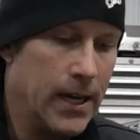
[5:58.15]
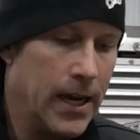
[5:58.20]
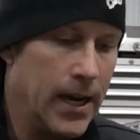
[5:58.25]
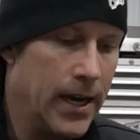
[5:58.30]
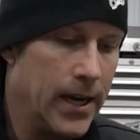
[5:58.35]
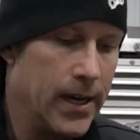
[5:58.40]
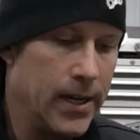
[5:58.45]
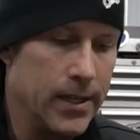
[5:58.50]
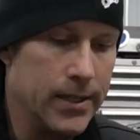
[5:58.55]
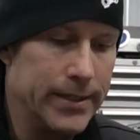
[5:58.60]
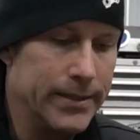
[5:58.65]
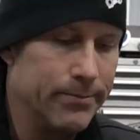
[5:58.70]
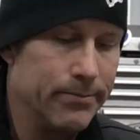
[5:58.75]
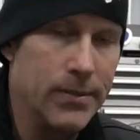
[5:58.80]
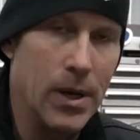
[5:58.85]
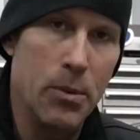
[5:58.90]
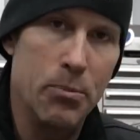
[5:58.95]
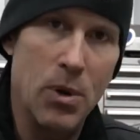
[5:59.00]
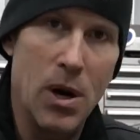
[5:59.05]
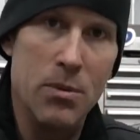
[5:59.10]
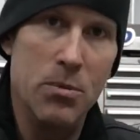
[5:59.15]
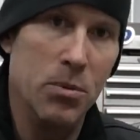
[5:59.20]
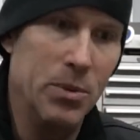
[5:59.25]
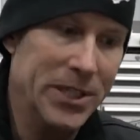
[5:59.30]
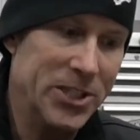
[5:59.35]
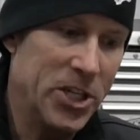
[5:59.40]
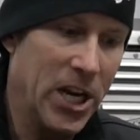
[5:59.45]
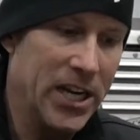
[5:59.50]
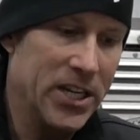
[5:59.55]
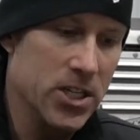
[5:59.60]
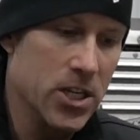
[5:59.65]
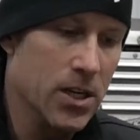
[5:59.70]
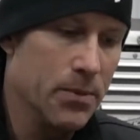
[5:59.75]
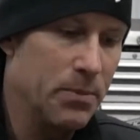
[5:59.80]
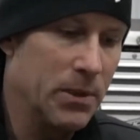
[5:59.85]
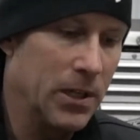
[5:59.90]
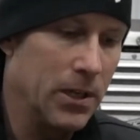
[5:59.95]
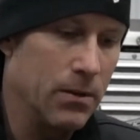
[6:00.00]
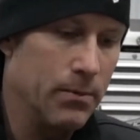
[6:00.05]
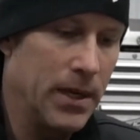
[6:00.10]
I'll probably change it up
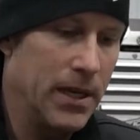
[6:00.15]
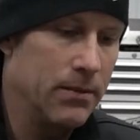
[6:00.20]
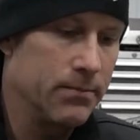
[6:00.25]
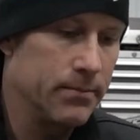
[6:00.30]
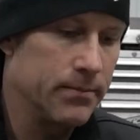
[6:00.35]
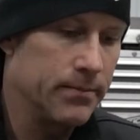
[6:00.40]
a little bit.